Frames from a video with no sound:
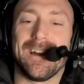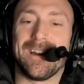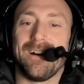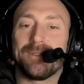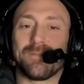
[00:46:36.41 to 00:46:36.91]

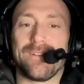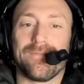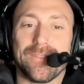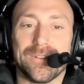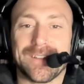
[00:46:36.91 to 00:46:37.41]
Now I'm just
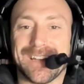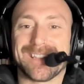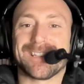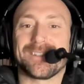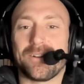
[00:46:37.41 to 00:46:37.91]
waiting for all
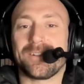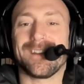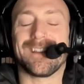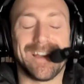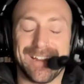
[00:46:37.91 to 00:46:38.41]
this. Don't,
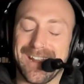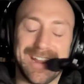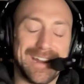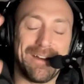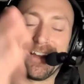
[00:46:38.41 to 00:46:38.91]
yeah.
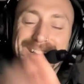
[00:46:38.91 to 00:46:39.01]
Anyway,